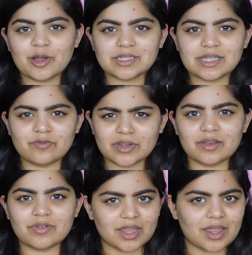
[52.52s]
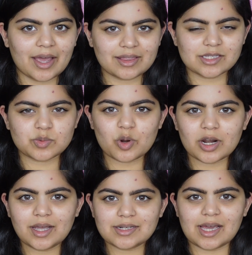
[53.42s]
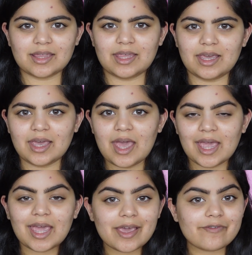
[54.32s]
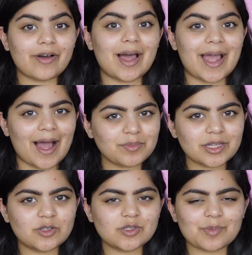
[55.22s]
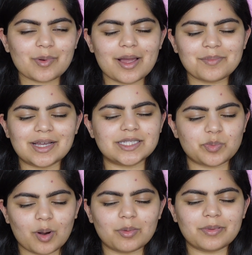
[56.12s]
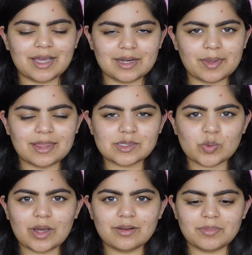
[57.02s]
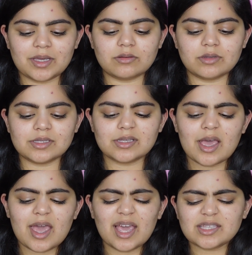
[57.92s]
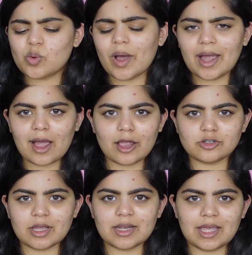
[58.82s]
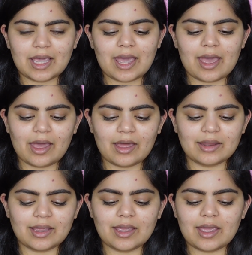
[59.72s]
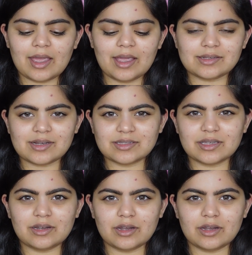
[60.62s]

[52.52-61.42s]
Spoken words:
personally really like this product. I think if I am going to use a primer, it's probably going to be this one because it's quite hydrating and it doesn't